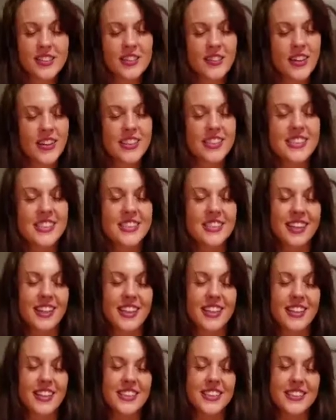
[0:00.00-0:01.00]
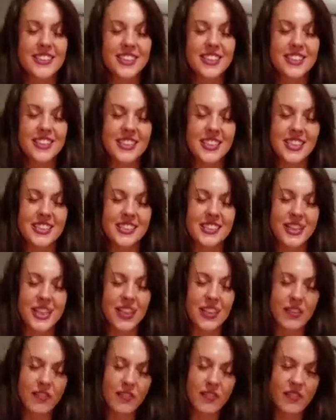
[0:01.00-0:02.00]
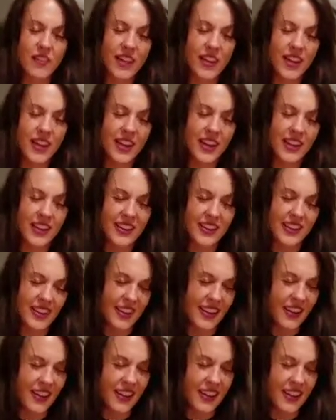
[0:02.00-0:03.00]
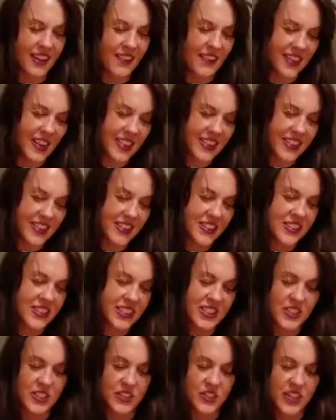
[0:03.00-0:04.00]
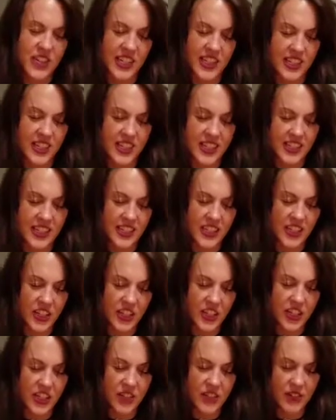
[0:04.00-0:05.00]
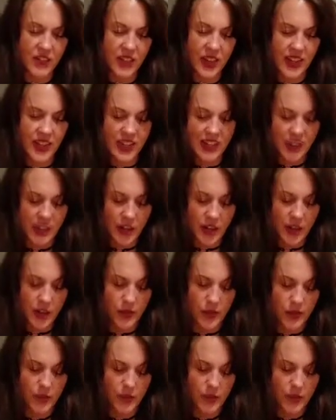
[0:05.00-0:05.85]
I just gotta listen till they say, right there. It's like scratching an itch. Right there.